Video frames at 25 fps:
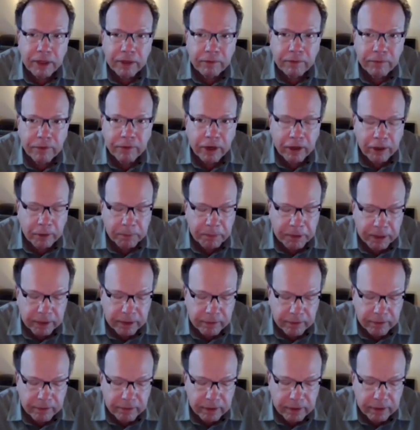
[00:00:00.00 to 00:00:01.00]
the
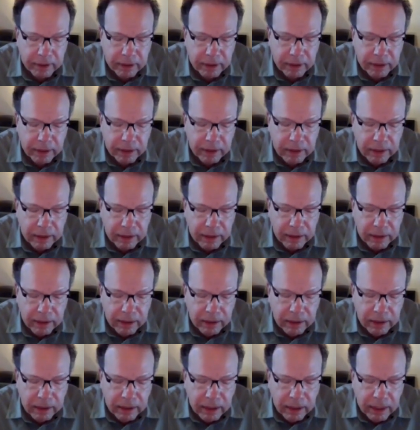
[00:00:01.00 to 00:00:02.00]
environment.
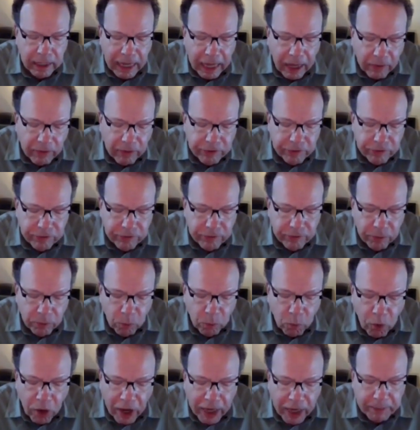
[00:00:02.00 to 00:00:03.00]
How does
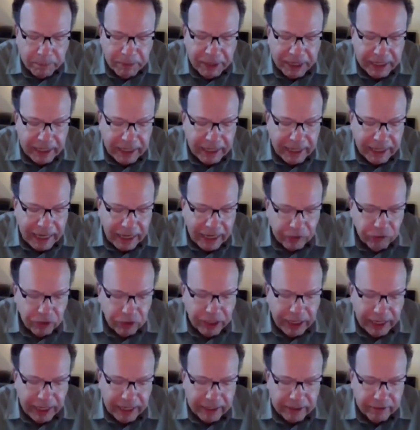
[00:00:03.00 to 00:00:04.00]
winemaking
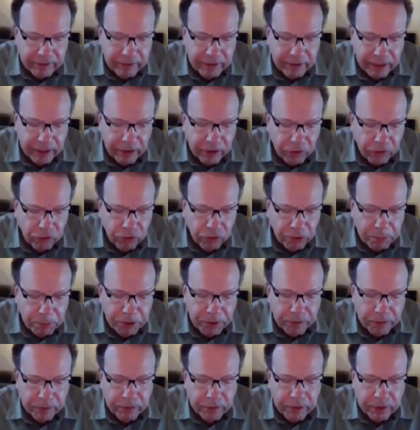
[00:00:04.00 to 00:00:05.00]
educate and
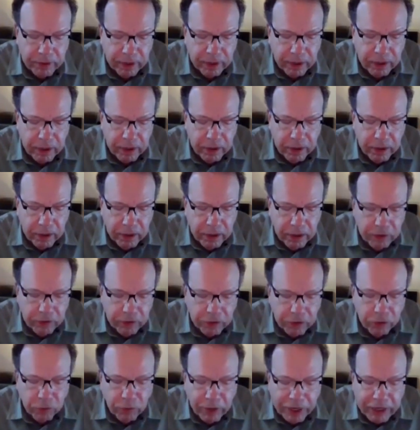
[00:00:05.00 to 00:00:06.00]
contribute
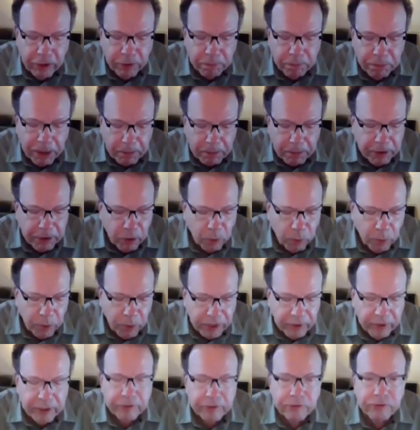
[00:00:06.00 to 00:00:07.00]
to greater public
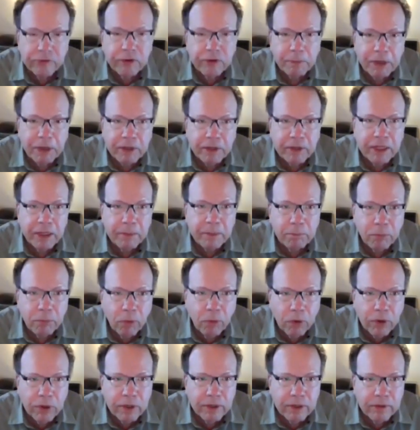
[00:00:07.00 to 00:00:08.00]
awareness about the
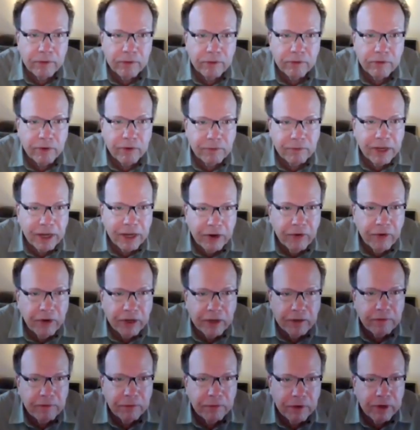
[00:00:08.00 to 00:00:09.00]
importance of
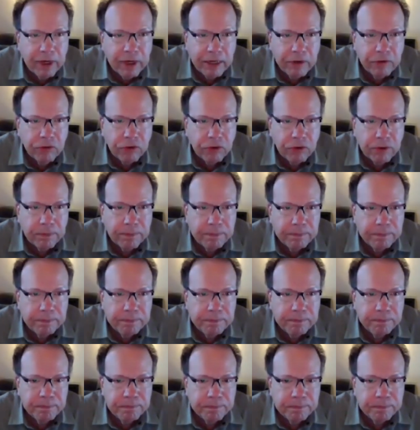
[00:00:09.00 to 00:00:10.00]
caring for nature?
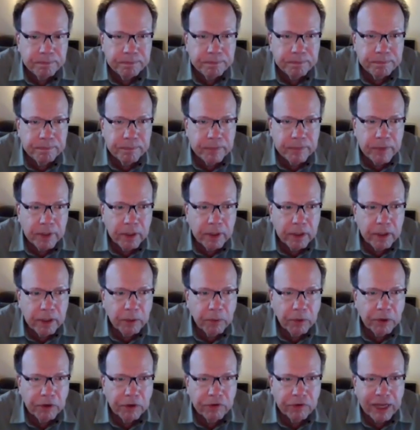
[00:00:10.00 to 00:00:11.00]

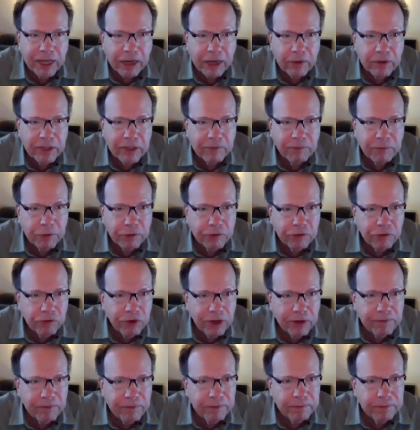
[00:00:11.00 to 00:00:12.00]
You want to tackle that first,
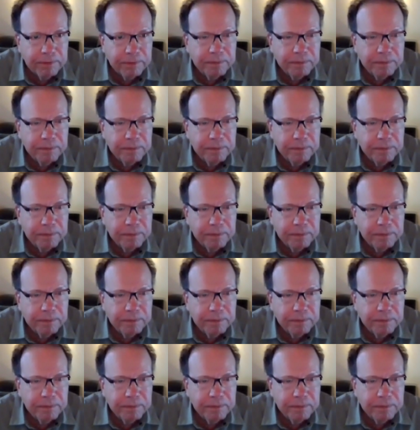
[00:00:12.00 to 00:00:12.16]
Jeff?